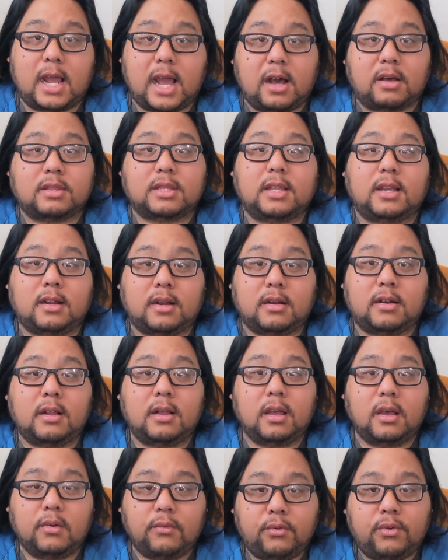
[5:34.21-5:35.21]
out there
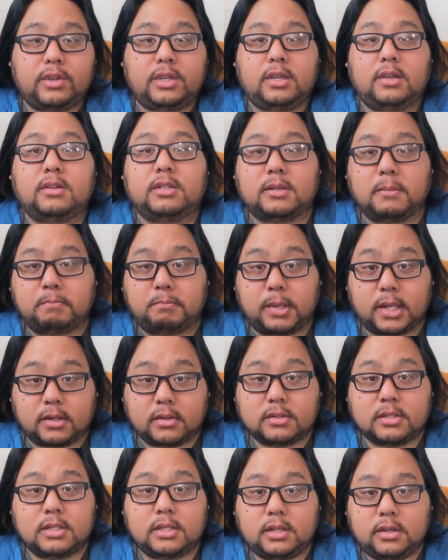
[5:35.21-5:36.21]
for you to
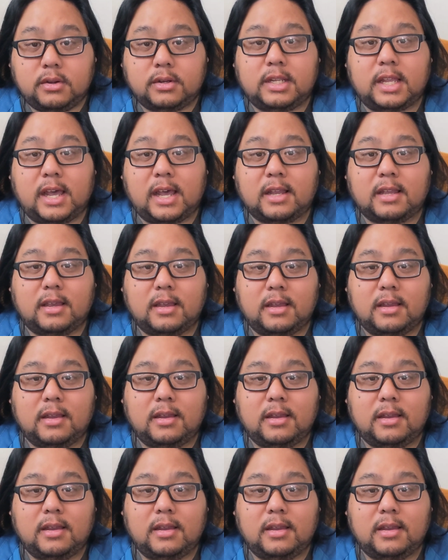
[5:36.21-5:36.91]
build your deck,